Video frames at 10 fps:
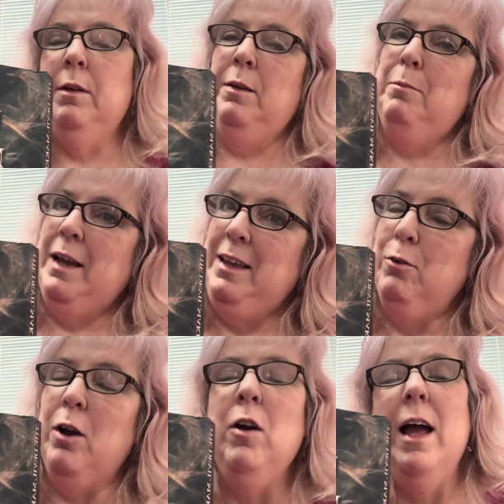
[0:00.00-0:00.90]
my
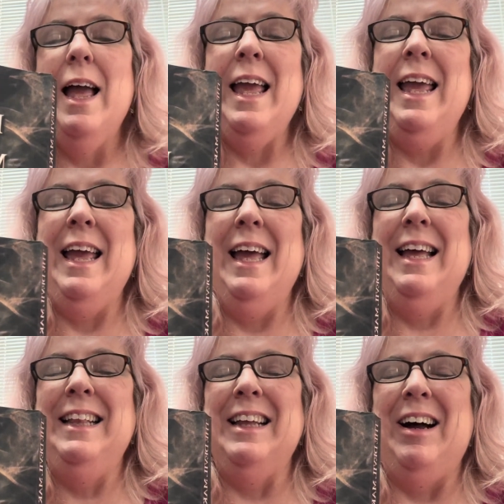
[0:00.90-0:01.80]
hero,
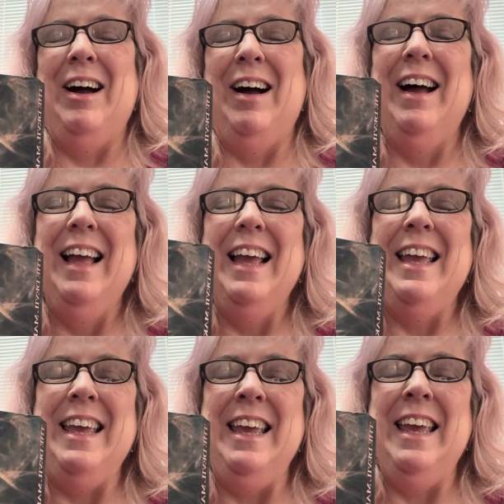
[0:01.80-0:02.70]
and
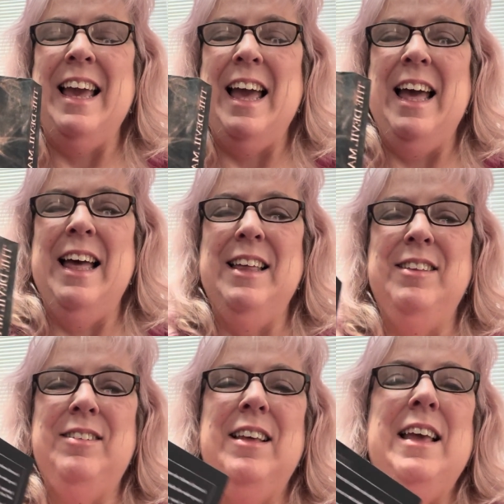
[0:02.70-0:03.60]
he
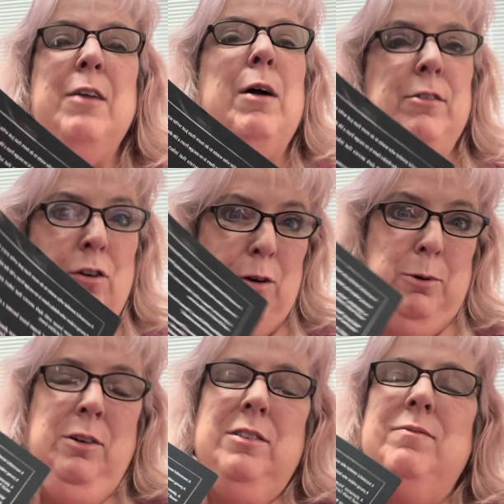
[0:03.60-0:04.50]
writes horror
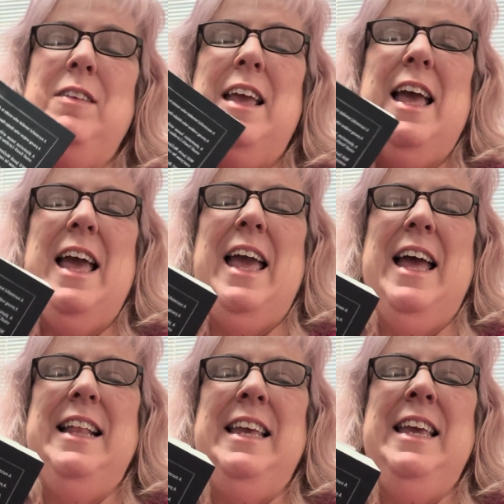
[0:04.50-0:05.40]
books,
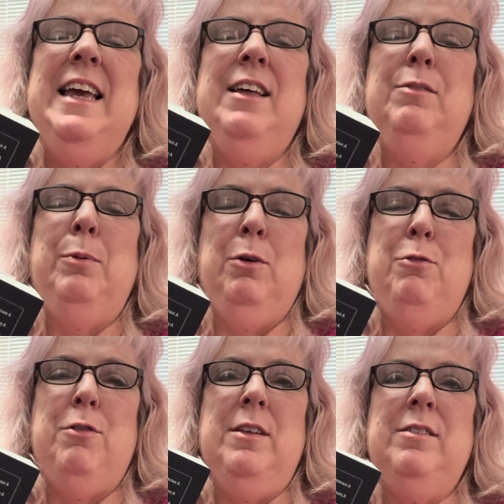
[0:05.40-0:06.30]
and he has
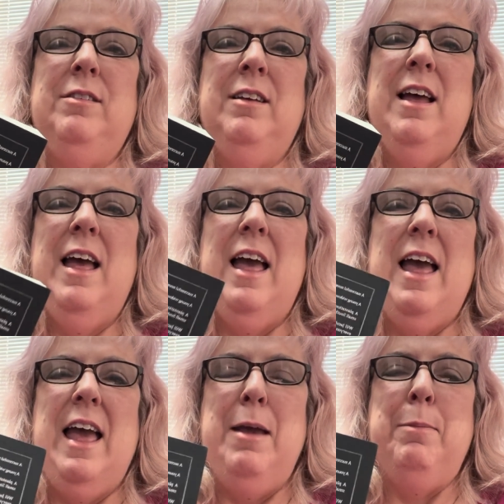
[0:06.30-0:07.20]
purchased
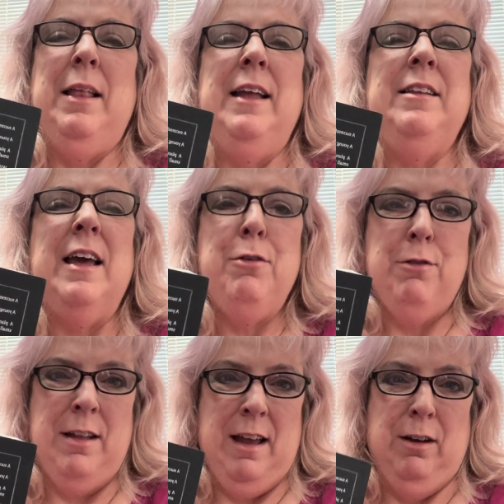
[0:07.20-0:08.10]
a
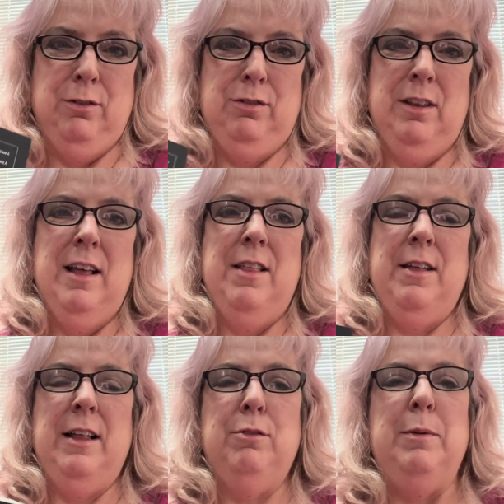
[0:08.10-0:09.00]
plantation house
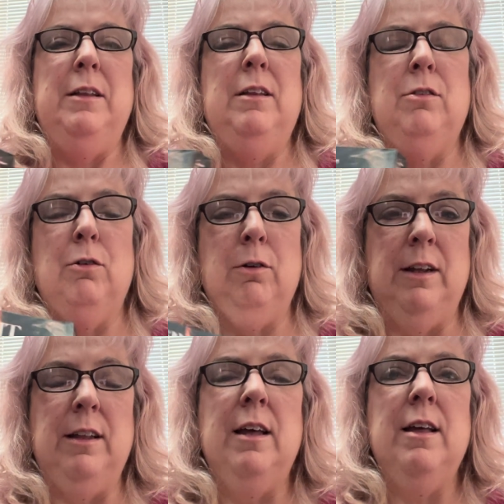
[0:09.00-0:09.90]
that has been
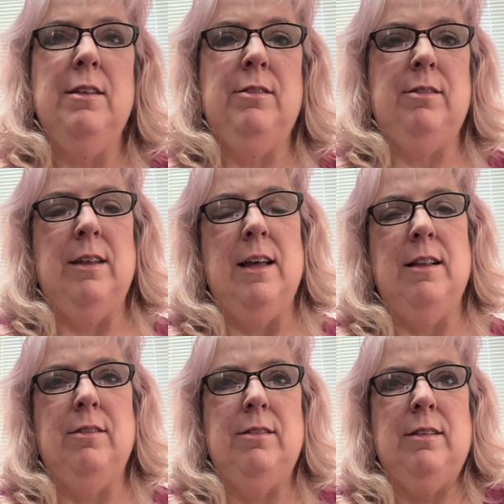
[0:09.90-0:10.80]
deserted
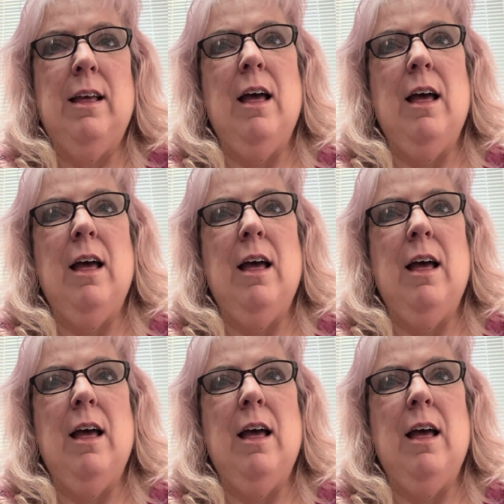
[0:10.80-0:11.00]
since